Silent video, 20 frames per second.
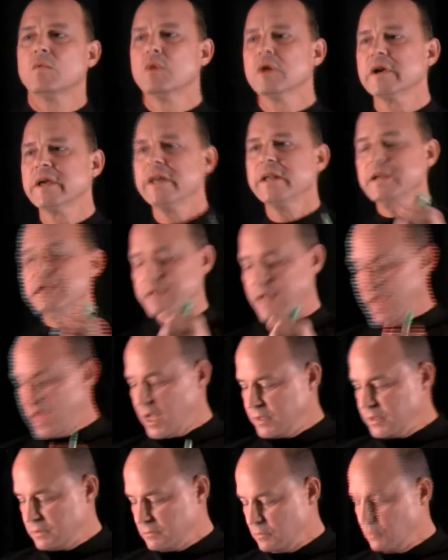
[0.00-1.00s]
Getting
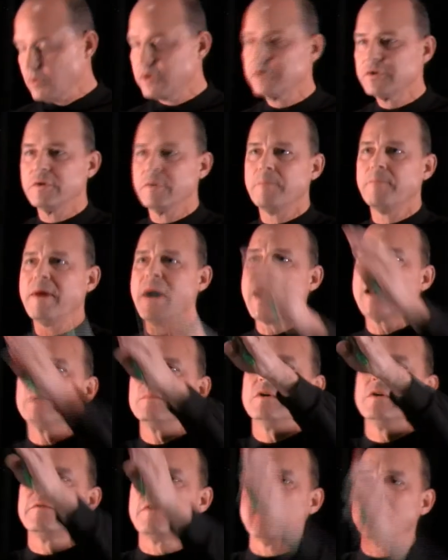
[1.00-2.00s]
down to the
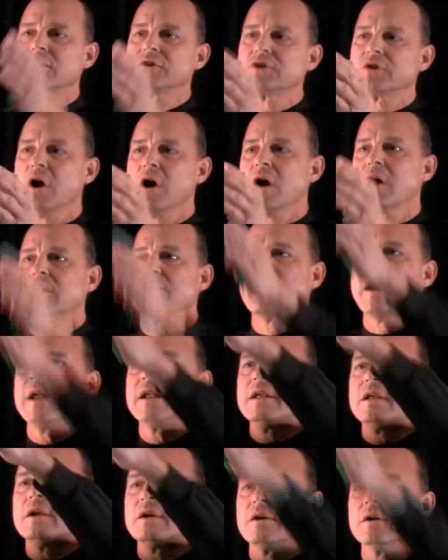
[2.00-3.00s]
bottom of our chart right
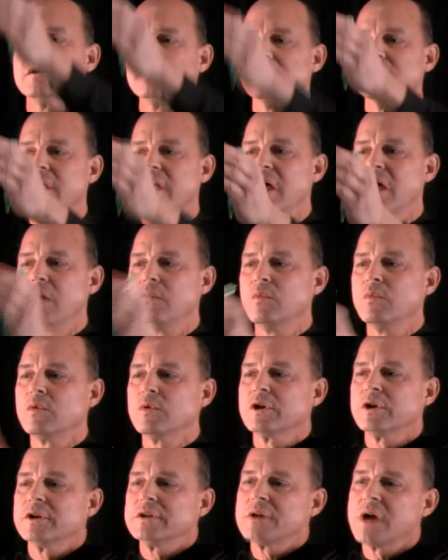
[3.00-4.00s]
here,
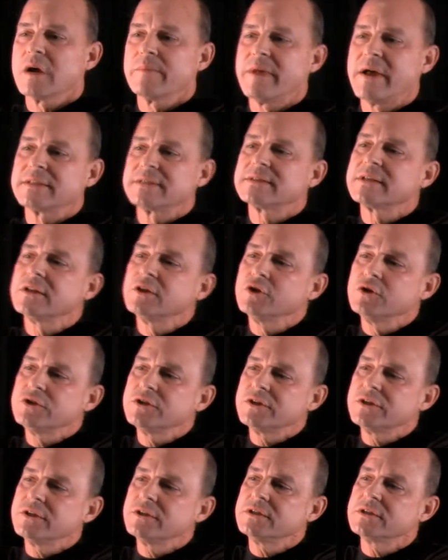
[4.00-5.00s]
we're going to talk about
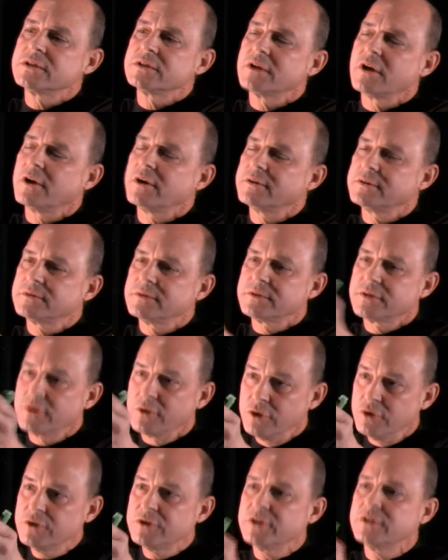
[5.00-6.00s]
solutions,
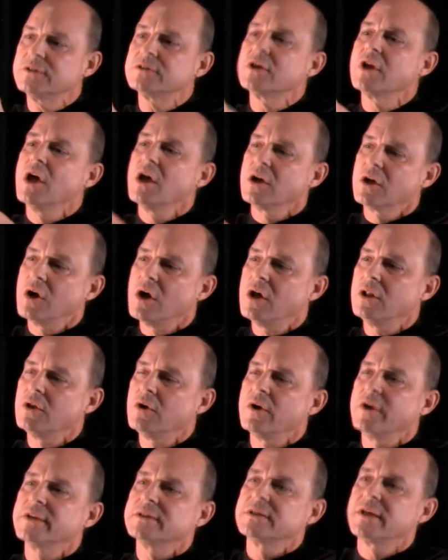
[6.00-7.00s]

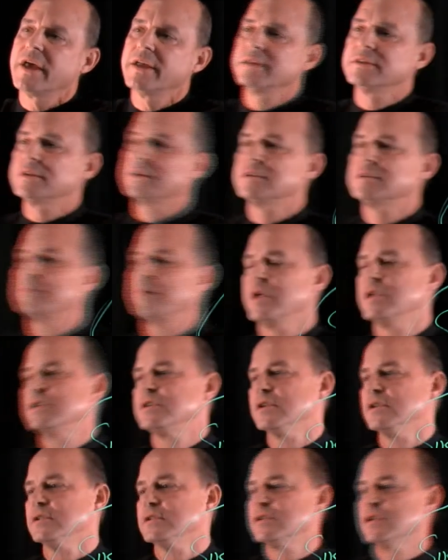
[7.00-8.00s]
colloids, and
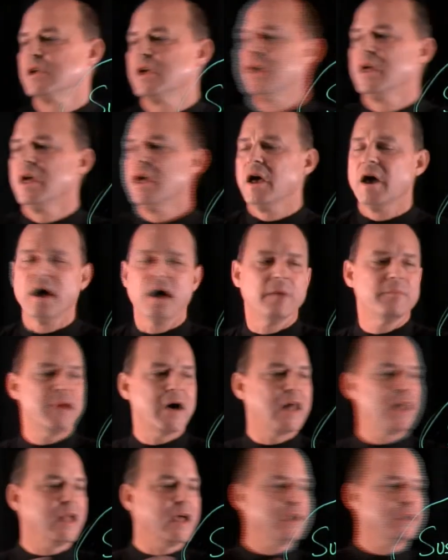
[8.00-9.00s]
suspensions.
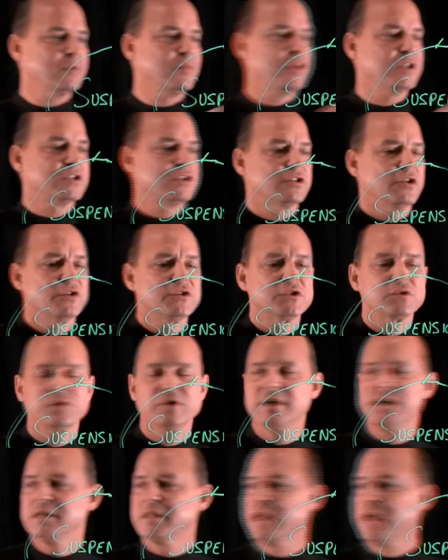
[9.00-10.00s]
I like to mention those
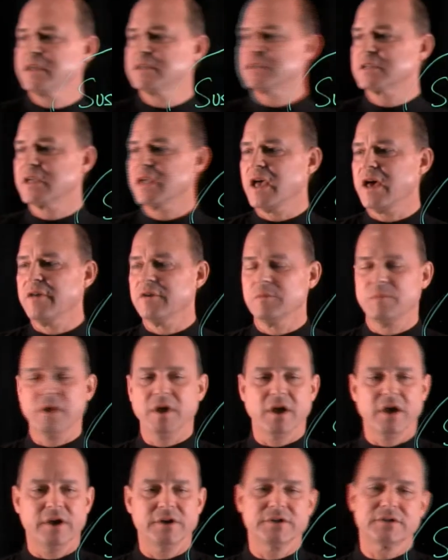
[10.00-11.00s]
three things together
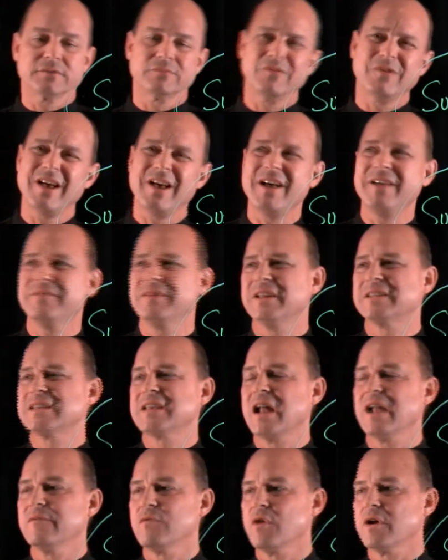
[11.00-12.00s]
because, well, it's
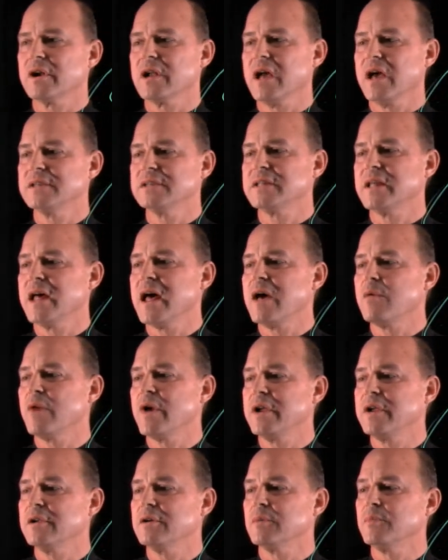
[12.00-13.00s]
kind of organized that
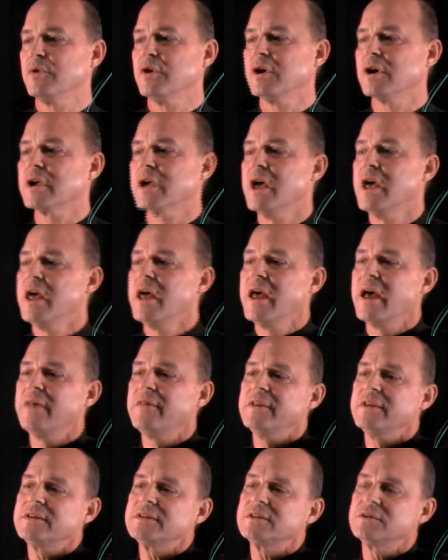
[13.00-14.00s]
way in your book.
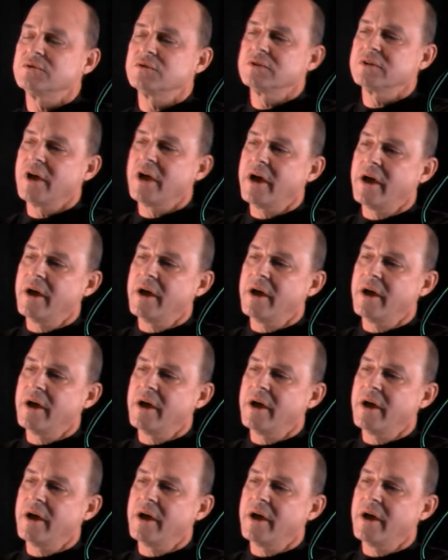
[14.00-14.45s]
And this is